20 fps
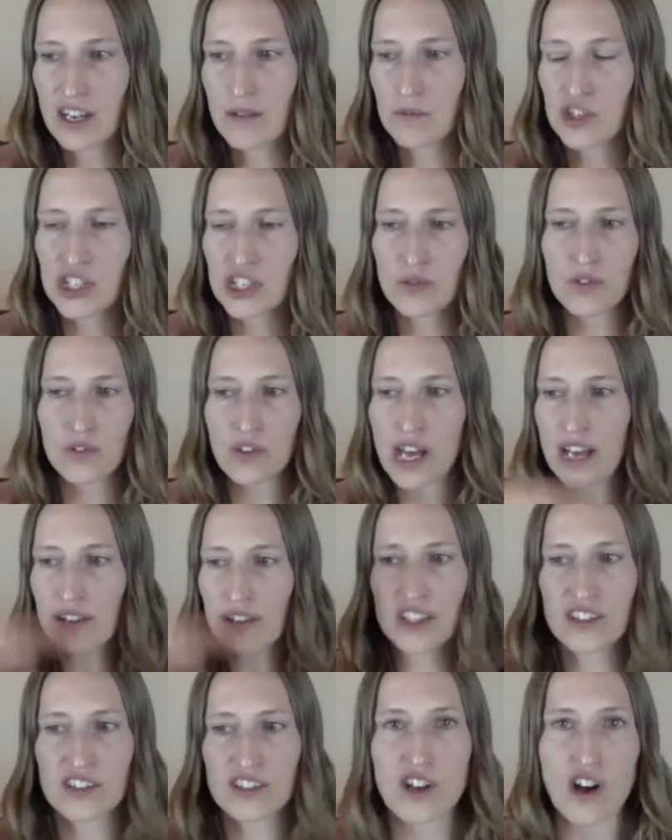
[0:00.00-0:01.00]
she
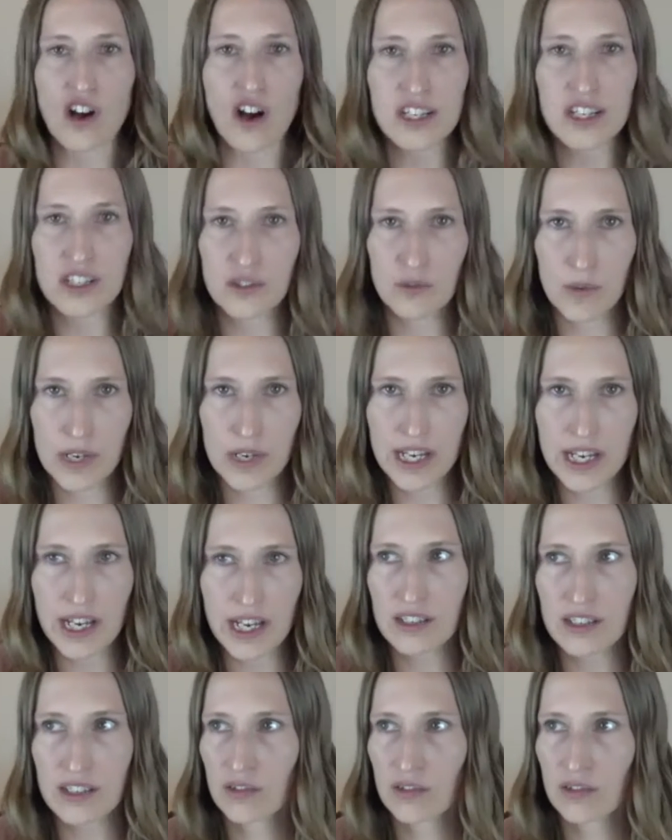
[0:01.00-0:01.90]
held this goddess weekend,